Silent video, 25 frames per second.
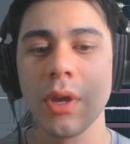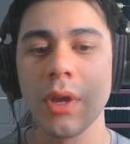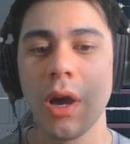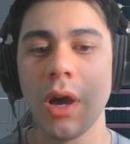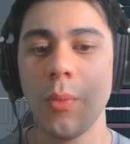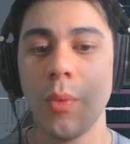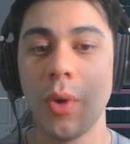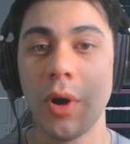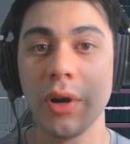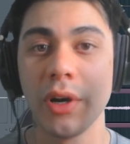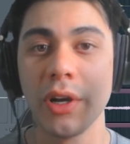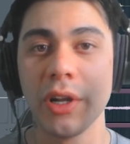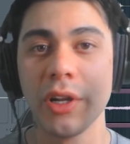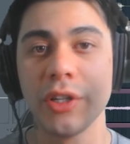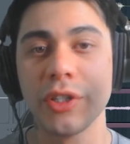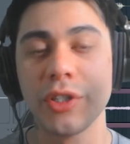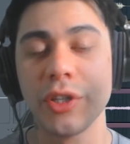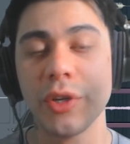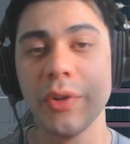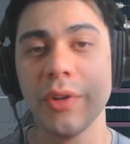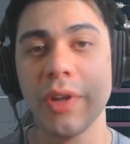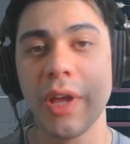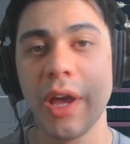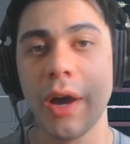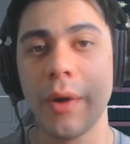And what I'm going to
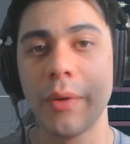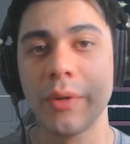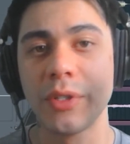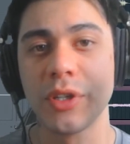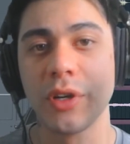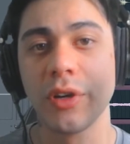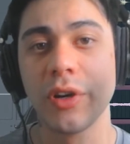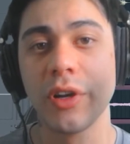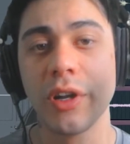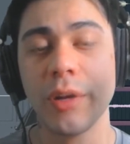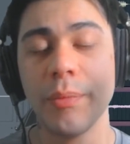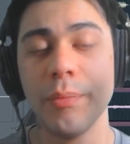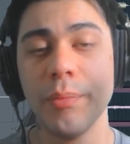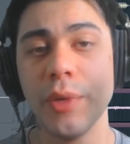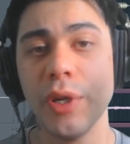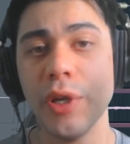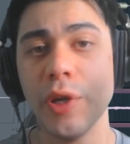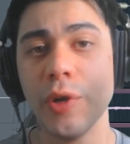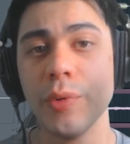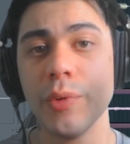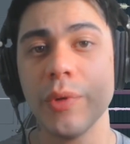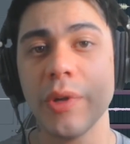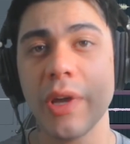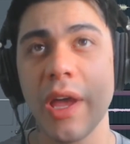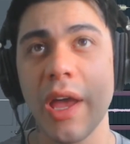do now is I'm going to
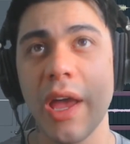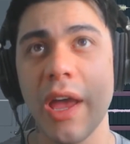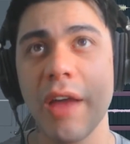mute